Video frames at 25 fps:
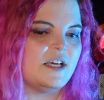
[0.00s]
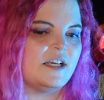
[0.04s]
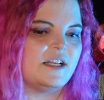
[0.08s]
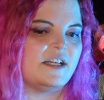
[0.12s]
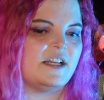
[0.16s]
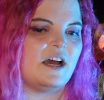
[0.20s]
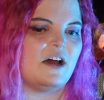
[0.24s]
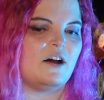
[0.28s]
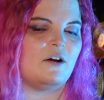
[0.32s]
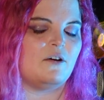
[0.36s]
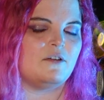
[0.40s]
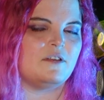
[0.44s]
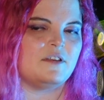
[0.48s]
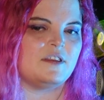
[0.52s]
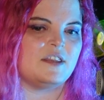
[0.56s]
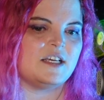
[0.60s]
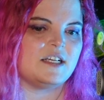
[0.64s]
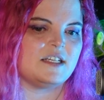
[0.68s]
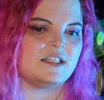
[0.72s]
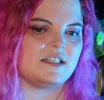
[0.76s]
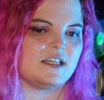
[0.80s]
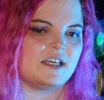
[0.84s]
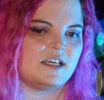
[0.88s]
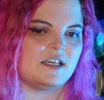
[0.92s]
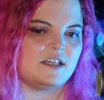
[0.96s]
Now,
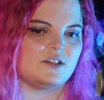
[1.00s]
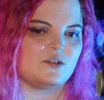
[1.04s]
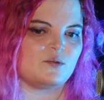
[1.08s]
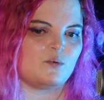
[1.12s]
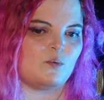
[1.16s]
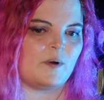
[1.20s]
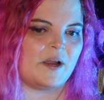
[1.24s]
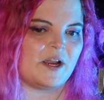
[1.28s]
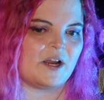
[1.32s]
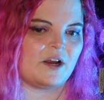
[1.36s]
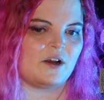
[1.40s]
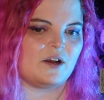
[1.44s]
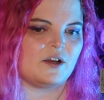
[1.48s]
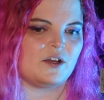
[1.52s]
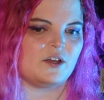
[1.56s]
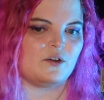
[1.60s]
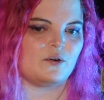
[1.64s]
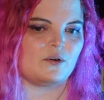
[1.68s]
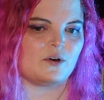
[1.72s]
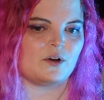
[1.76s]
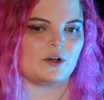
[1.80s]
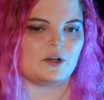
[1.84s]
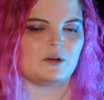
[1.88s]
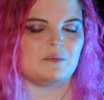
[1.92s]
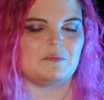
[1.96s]
this is where
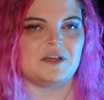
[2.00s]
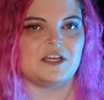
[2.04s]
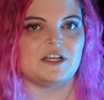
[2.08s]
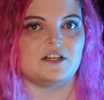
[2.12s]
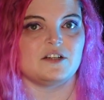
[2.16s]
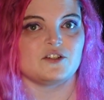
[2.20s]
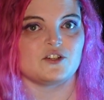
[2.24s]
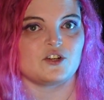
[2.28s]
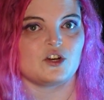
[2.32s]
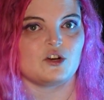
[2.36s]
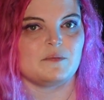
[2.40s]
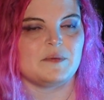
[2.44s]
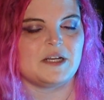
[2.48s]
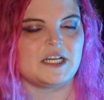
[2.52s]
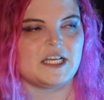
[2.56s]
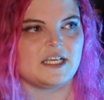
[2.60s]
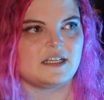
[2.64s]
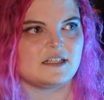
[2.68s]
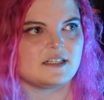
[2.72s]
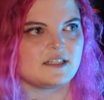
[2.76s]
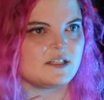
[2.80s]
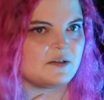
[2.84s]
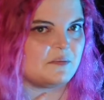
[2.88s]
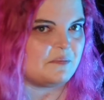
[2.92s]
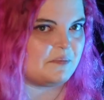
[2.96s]
you're going to be
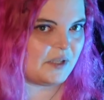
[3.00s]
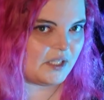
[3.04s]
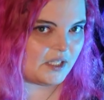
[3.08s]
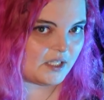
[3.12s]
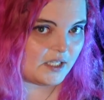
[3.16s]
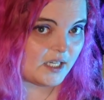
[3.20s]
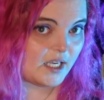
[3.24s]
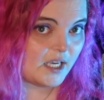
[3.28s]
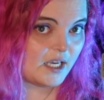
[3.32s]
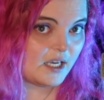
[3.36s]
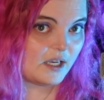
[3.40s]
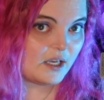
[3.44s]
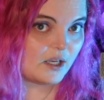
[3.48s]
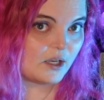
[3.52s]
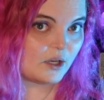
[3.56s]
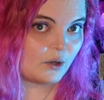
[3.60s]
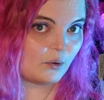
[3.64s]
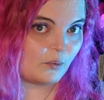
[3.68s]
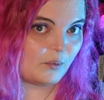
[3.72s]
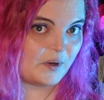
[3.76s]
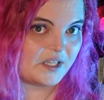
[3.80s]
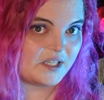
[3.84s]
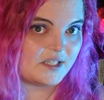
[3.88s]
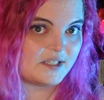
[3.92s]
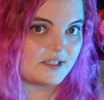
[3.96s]
determining stability
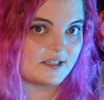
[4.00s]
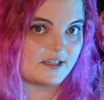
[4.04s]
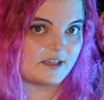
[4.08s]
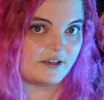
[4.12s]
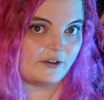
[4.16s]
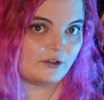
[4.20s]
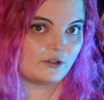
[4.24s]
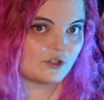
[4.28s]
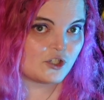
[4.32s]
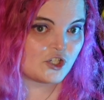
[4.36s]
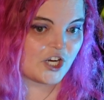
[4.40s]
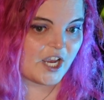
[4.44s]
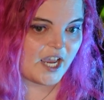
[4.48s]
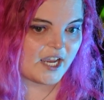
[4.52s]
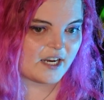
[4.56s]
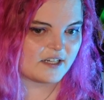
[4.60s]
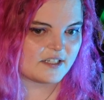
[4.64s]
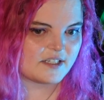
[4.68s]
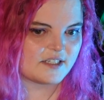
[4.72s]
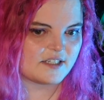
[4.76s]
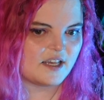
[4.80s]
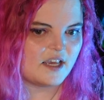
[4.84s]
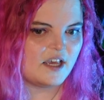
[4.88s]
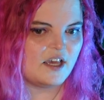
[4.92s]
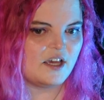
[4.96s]
with skill
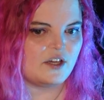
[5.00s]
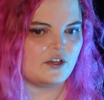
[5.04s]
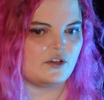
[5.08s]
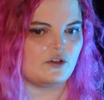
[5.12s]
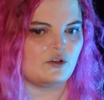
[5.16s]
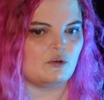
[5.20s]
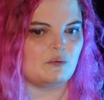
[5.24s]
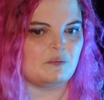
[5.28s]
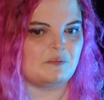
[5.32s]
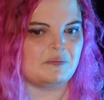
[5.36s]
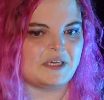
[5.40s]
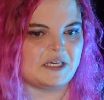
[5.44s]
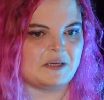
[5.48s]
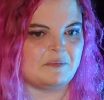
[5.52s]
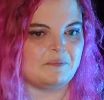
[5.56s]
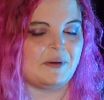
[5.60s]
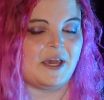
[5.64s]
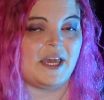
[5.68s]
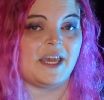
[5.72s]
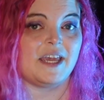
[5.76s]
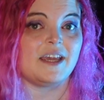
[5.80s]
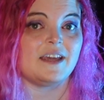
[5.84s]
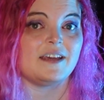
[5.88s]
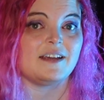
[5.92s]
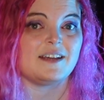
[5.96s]
checks. You'll be
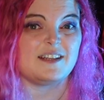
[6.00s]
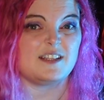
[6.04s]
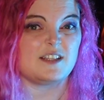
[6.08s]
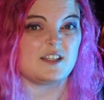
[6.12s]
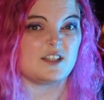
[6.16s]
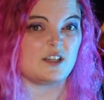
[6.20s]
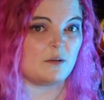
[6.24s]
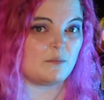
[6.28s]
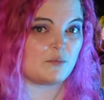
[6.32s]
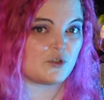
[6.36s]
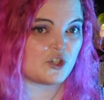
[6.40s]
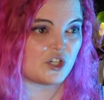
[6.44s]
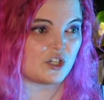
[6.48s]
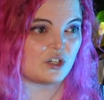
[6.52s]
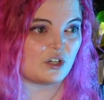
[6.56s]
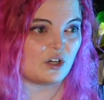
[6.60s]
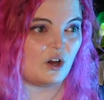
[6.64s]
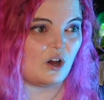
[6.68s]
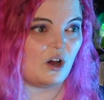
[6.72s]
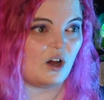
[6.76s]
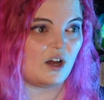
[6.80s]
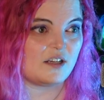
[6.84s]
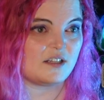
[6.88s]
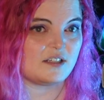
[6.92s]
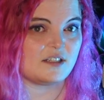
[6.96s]
paying consumption
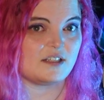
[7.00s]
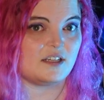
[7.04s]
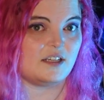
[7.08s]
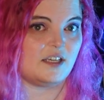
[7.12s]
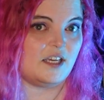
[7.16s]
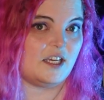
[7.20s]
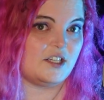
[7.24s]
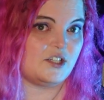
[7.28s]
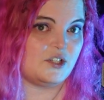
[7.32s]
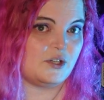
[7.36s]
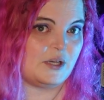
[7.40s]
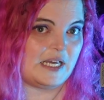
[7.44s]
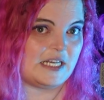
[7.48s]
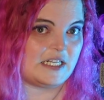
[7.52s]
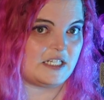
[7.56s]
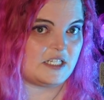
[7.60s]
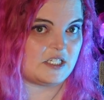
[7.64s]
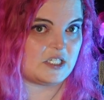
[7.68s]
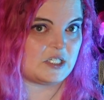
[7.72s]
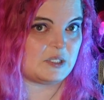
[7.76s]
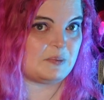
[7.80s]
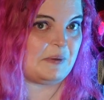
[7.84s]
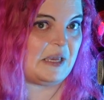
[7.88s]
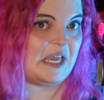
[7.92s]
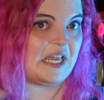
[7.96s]
costs in case you had to
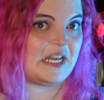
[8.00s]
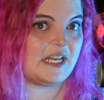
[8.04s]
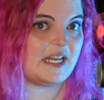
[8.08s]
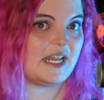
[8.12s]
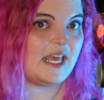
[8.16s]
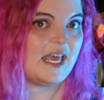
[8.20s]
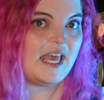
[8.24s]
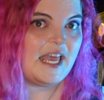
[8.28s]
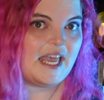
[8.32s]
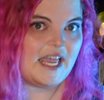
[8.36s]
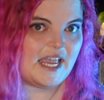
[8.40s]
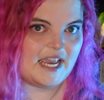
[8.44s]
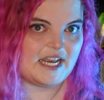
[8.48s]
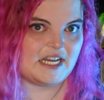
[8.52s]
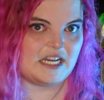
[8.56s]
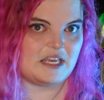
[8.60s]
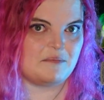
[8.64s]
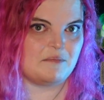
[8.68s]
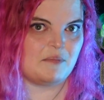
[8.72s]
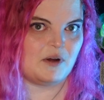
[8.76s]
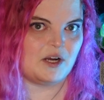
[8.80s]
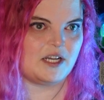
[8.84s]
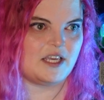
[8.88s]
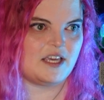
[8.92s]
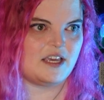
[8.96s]
spend any
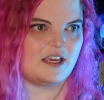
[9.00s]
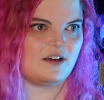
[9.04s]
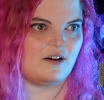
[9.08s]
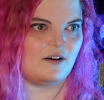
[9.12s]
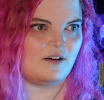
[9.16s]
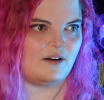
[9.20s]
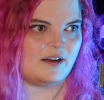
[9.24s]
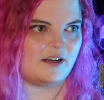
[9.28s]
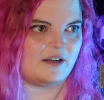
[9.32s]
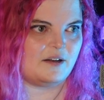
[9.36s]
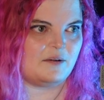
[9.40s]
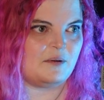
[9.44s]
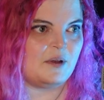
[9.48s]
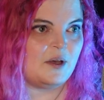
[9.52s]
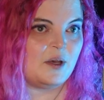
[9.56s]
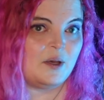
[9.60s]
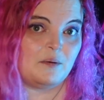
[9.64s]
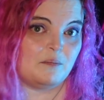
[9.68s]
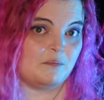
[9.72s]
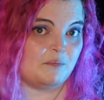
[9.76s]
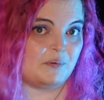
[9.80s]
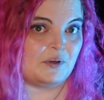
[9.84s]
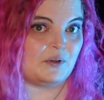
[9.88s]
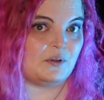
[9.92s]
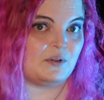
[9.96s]
money on
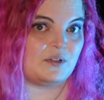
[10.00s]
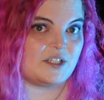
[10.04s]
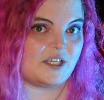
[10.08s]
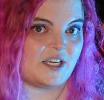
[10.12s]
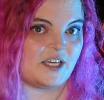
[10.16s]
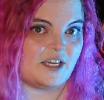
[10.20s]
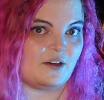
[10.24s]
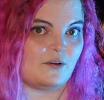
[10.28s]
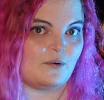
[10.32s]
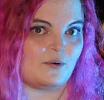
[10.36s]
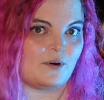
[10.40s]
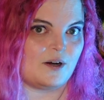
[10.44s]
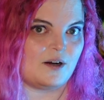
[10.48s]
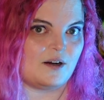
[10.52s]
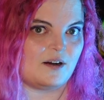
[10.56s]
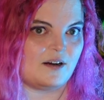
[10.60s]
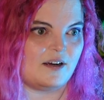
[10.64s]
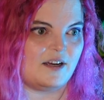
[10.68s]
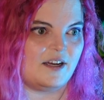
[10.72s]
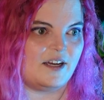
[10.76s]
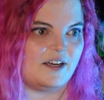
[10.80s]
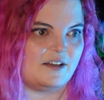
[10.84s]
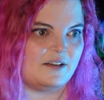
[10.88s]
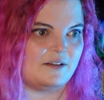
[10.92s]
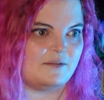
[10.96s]
building
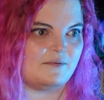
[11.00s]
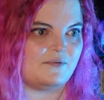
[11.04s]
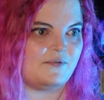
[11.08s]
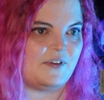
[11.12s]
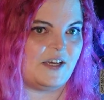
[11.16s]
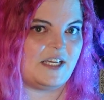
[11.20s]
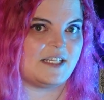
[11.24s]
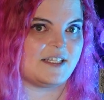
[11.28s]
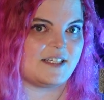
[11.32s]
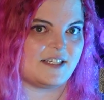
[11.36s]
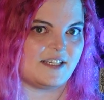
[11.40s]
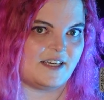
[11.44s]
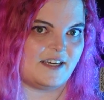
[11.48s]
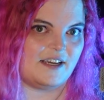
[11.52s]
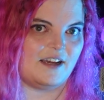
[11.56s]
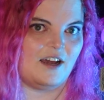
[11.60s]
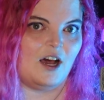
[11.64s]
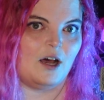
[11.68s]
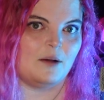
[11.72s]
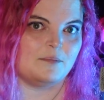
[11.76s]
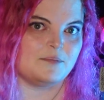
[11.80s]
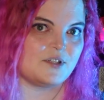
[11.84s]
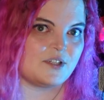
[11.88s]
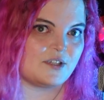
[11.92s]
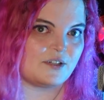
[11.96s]
or facing
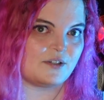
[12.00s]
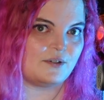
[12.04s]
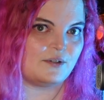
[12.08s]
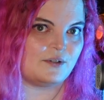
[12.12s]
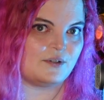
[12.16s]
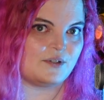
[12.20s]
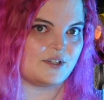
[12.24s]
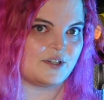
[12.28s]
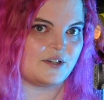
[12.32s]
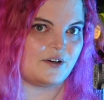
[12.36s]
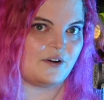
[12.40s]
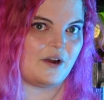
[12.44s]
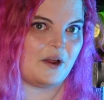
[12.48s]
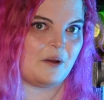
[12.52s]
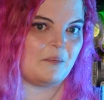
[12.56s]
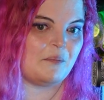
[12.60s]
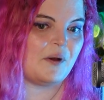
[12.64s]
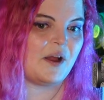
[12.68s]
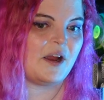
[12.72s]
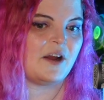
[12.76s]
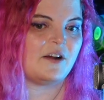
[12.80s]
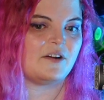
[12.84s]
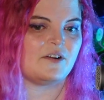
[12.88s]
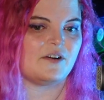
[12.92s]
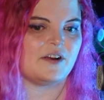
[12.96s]
obstacles in your
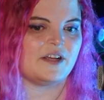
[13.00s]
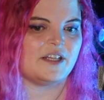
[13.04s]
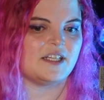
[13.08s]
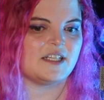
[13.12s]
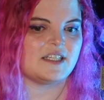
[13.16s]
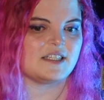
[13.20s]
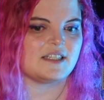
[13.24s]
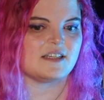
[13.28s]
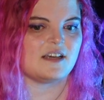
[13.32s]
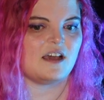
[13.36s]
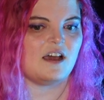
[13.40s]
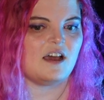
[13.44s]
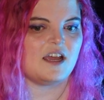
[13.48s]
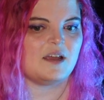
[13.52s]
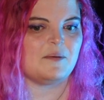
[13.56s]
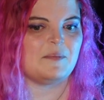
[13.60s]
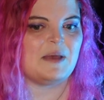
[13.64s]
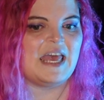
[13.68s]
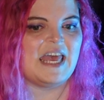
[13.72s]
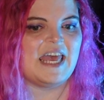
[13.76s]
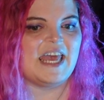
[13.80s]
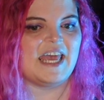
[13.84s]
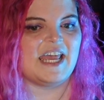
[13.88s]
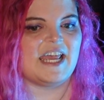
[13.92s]
empire during this time.